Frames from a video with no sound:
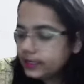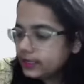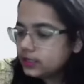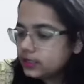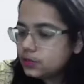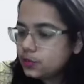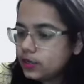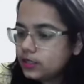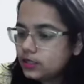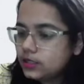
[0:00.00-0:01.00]
that does
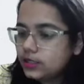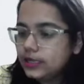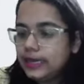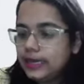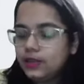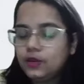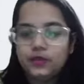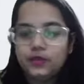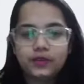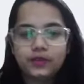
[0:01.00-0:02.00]
bring to the end of
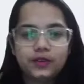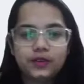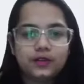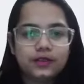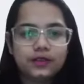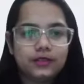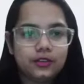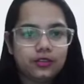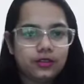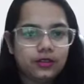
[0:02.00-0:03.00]
the
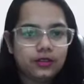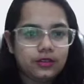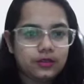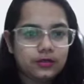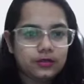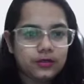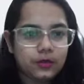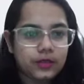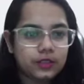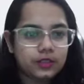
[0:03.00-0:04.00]
session in terms of
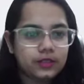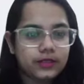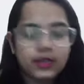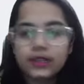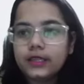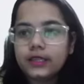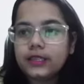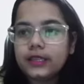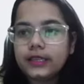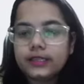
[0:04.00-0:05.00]
questions. And are there
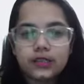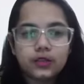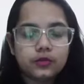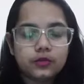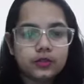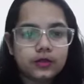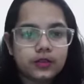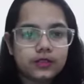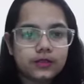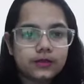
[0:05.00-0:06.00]
anything else that you wish to ask?